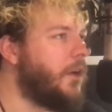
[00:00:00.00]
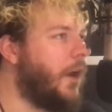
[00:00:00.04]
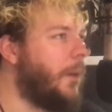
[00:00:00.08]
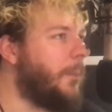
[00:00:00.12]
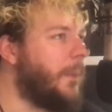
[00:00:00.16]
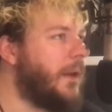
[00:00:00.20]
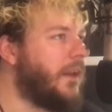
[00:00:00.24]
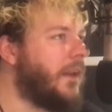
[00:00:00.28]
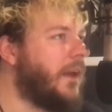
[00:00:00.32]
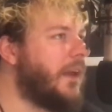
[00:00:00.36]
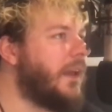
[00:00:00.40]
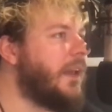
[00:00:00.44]
You know what I
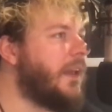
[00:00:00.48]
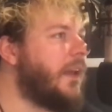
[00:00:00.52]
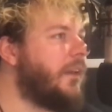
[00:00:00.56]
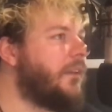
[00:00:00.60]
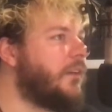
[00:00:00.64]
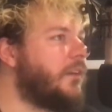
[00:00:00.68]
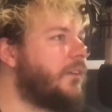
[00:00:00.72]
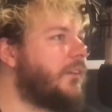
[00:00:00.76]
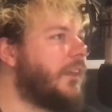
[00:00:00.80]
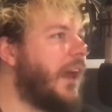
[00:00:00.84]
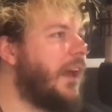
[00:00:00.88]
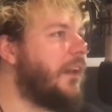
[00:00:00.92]
mean? Like, he
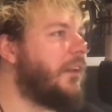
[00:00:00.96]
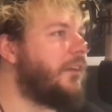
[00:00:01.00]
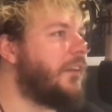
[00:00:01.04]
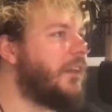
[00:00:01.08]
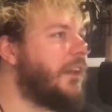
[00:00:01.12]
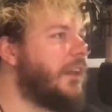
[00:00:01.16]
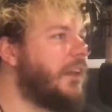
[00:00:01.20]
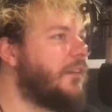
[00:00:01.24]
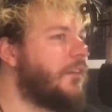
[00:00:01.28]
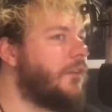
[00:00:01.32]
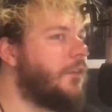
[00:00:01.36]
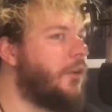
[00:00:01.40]
understands
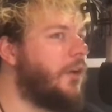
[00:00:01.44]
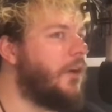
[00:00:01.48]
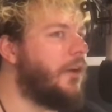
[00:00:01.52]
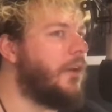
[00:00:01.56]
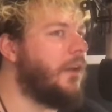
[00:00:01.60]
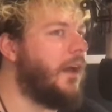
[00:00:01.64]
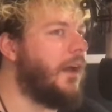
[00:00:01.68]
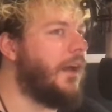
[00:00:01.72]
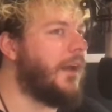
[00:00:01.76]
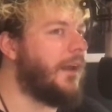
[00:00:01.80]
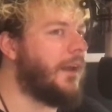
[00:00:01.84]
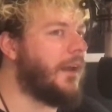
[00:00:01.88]
that he's not
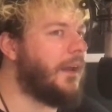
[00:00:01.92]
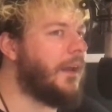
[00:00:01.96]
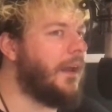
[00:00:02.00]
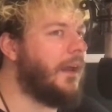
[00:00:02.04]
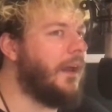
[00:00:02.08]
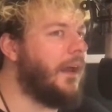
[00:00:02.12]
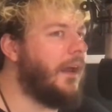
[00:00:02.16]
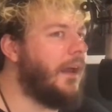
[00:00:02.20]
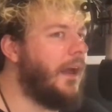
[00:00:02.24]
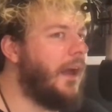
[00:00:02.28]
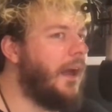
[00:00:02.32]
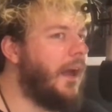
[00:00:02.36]
like
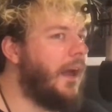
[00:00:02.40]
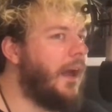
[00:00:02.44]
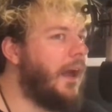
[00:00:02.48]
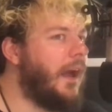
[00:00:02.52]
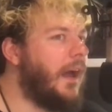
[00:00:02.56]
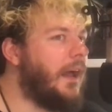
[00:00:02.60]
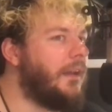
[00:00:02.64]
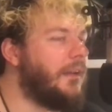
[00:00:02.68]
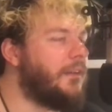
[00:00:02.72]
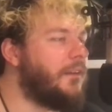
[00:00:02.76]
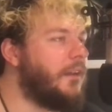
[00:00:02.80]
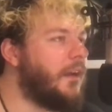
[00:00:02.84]

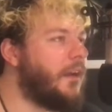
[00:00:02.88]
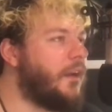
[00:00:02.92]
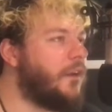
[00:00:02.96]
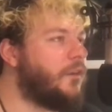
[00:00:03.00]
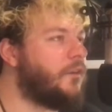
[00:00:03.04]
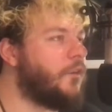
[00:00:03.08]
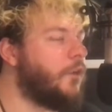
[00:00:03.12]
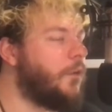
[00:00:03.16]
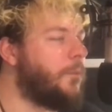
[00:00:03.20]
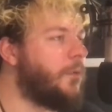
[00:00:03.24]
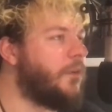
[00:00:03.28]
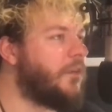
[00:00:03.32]
a
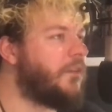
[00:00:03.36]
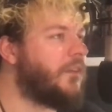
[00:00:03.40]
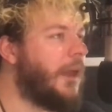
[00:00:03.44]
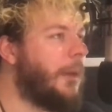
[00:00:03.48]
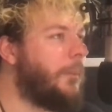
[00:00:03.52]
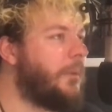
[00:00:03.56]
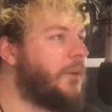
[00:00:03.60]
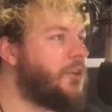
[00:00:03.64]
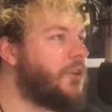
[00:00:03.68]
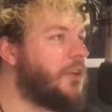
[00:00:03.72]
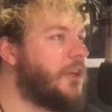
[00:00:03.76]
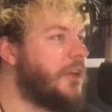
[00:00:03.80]
super
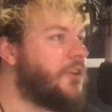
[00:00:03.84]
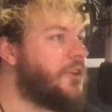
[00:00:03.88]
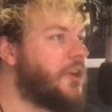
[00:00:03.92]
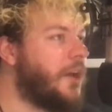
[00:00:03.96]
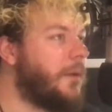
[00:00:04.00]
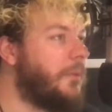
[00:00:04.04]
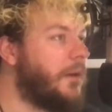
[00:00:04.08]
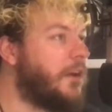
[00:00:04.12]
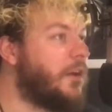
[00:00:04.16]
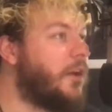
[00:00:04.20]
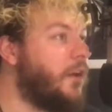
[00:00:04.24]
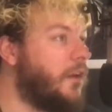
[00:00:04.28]
established
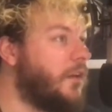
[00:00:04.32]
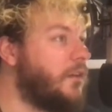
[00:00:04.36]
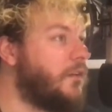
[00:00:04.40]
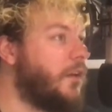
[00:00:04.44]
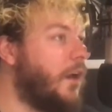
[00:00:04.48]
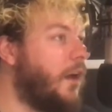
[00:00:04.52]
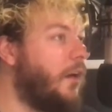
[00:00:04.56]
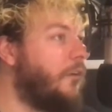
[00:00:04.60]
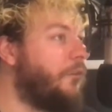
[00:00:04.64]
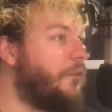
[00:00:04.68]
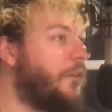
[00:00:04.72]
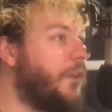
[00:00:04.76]
DJ because
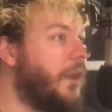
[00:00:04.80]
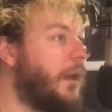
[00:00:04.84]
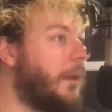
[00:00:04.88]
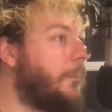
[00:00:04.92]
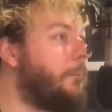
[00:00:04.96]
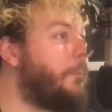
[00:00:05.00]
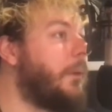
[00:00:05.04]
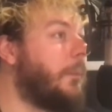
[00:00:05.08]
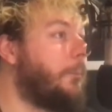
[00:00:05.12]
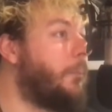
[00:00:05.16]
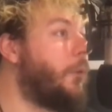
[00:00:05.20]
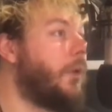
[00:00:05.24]
of
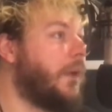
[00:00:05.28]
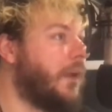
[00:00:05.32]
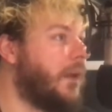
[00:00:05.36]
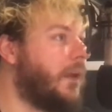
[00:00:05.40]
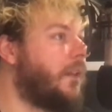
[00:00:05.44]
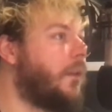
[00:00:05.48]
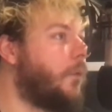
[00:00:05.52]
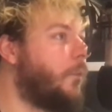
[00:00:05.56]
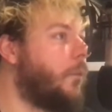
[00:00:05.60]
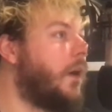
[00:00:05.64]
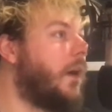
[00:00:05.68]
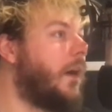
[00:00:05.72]
like putting
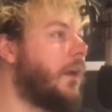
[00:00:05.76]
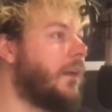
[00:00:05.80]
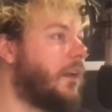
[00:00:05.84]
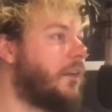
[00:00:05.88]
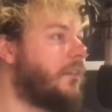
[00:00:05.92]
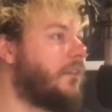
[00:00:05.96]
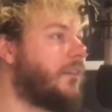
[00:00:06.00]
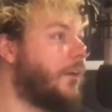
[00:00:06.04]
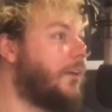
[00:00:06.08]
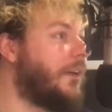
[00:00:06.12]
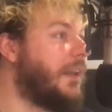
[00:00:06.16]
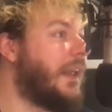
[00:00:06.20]
in the work
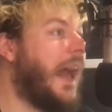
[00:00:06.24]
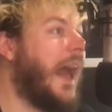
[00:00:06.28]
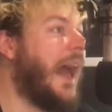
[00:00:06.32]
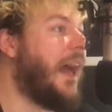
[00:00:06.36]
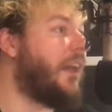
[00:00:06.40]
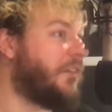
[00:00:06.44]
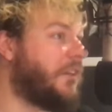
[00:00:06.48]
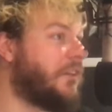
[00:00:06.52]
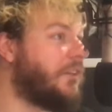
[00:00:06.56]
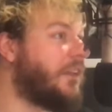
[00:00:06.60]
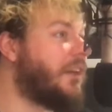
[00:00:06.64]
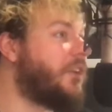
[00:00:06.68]
necessarily
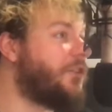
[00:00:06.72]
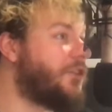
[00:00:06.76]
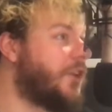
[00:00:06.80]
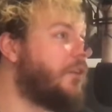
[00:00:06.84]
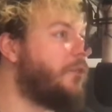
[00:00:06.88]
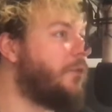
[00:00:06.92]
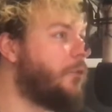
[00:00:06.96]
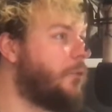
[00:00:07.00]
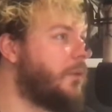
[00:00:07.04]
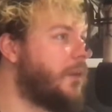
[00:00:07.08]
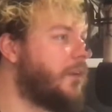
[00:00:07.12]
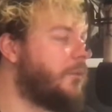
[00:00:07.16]
as a DJ
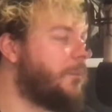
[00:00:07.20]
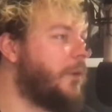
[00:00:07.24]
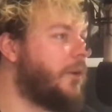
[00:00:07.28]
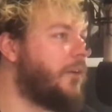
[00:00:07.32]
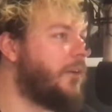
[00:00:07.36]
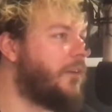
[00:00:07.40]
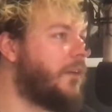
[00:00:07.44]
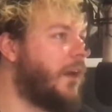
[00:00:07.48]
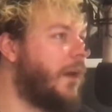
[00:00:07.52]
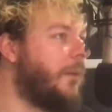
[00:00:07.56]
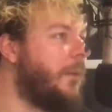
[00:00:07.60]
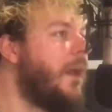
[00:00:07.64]
for this
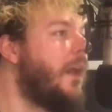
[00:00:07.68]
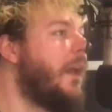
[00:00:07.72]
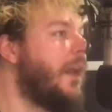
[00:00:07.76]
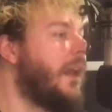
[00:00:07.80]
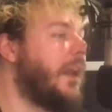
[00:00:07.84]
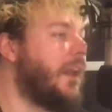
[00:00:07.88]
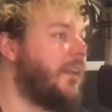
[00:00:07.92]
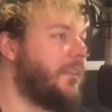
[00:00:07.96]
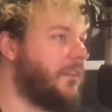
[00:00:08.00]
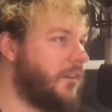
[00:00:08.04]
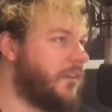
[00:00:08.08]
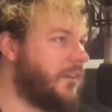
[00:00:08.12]
period of time.
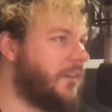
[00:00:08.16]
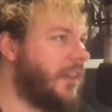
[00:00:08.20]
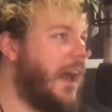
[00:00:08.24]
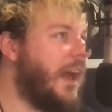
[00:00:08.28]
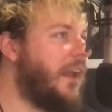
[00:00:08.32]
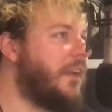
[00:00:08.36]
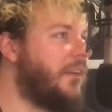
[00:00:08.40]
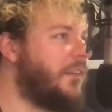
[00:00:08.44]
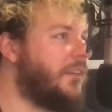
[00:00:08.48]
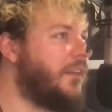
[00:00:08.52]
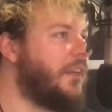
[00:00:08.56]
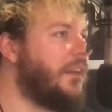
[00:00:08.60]
He
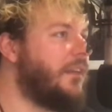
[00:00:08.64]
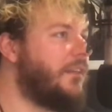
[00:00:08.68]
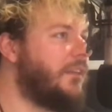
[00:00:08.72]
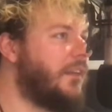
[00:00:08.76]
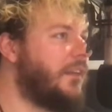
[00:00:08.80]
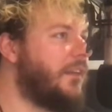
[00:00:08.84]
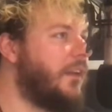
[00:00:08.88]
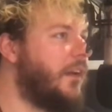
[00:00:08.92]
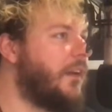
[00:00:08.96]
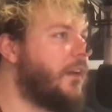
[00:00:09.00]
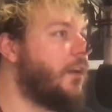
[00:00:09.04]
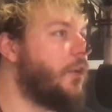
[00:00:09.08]
understands that he's
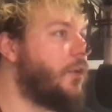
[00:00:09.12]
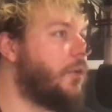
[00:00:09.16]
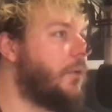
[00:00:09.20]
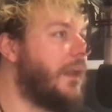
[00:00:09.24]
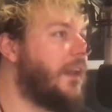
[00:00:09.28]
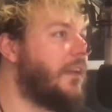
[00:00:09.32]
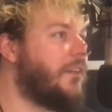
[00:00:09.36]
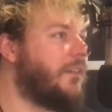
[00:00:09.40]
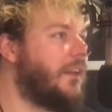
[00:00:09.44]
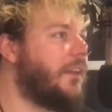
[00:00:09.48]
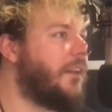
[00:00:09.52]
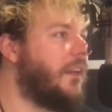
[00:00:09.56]
in like a
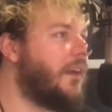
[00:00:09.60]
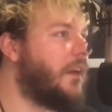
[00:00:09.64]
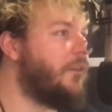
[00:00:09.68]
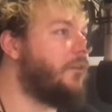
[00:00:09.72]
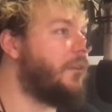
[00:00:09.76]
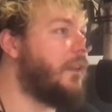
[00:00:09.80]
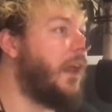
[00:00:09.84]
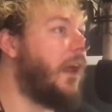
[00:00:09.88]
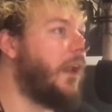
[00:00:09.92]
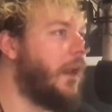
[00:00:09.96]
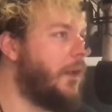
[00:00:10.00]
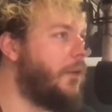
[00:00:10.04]

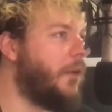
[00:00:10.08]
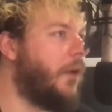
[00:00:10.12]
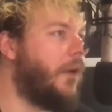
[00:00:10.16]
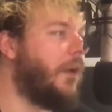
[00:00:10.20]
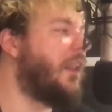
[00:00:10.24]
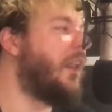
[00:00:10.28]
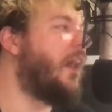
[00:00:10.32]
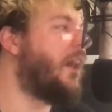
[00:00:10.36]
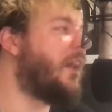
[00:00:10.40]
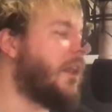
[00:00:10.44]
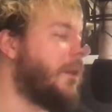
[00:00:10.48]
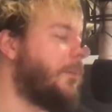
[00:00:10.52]
not a
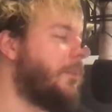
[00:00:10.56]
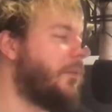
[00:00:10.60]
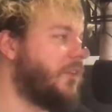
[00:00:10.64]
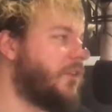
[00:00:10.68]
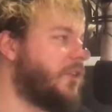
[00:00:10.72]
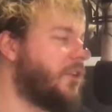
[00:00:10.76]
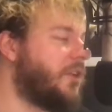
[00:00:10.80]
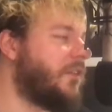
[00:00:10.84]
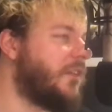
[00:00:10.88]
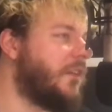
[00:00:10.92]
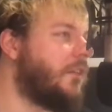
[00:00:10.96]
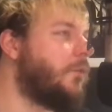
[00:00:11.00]
lucky
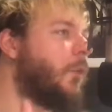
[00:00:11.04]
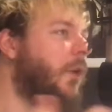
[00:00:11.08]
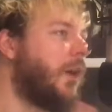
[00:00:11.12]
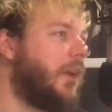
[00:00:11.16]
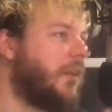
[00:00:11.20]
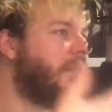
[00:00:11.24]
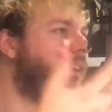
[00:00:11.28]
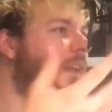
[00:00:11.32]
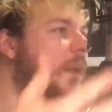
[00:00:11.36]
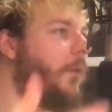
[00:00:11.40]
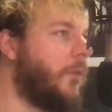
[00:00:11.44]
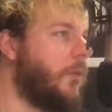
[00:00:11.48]
position, because he's
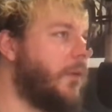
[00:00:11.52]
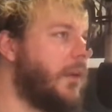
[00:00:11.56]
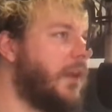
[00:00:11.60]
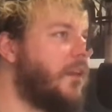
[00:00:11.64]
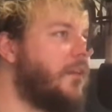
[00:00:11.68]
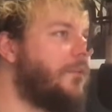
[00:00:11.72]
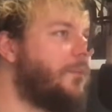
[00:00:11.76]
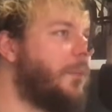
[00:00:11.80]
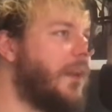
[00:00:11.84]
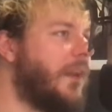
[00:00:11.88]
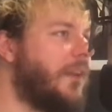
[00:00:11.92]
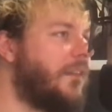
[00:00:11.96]
worked to get where he
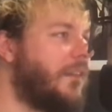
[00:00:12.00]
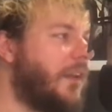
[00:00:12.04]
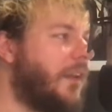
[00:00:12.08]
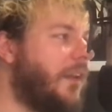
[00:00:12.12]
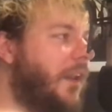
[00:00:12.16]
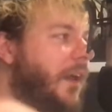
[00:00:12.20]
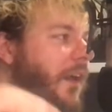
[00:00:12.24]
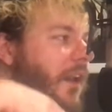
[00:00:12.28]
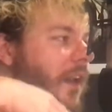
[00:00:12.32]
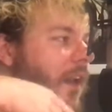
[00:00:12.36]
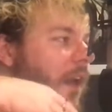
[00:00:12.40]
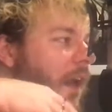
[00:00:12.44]
is, but he's in
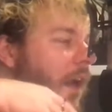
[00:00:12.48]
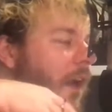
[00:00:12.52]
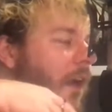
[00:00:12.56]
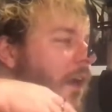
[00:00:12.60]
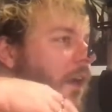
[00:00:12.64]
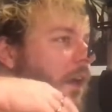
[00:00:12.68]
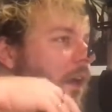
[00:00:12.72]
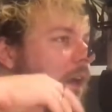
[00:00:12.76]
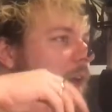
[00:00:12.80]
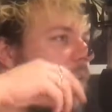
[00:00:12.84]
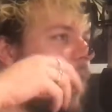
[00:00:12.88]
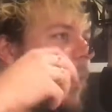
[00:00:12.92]
like a
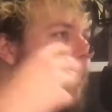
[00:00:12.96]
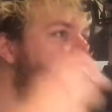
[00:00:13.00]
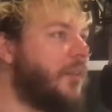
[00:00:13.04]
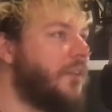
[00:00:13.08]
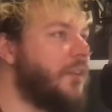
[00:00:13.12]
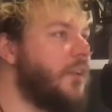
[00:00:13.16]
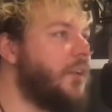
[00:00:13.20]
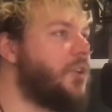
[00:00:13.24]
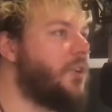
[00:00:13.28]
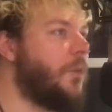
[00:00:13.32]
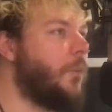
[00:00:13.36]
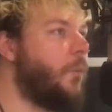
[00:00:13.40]

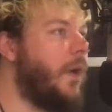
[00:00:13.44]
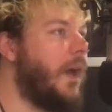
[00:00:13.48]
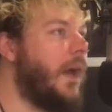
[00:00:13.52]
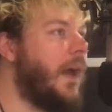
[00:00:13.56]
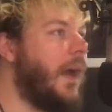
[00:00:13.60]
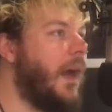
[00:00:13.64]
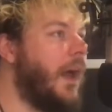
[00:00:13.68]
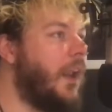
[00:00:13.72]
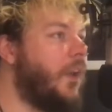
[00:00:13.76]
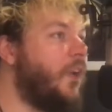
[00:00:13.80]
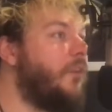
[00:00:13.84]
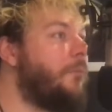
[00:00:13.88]
position
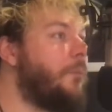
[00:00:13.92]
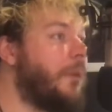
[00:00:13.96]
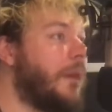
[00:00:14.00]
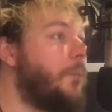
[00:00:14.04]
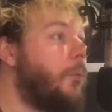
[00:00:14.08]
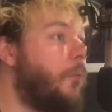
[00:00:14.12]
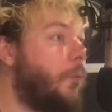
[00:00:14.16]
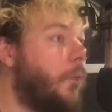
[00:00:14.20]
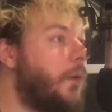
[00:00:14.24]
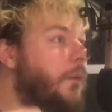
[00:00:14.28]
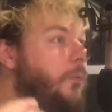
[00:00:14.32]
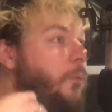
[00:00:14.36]
where a lot of
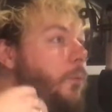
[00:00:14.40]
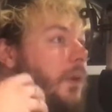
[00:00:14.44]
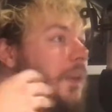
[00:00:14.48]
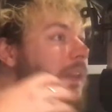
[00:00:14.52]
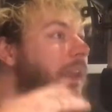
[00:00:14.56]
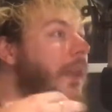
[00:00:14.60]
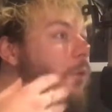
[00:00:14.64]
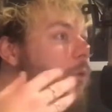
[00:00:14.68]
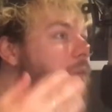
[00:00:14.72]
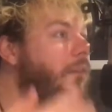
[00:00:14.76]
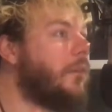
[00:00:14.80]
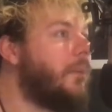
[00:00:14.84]
people would
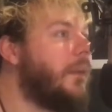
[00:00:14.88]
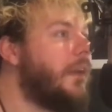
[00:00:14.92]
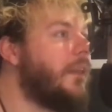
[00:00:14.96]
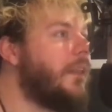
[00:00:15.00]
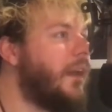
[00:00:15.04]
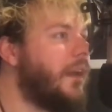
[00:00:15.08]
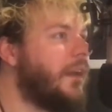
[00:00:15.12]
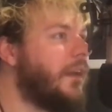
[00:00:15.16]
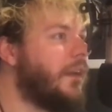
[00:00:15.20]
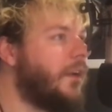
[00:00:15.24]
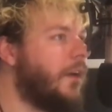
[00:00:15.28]
kill to be there.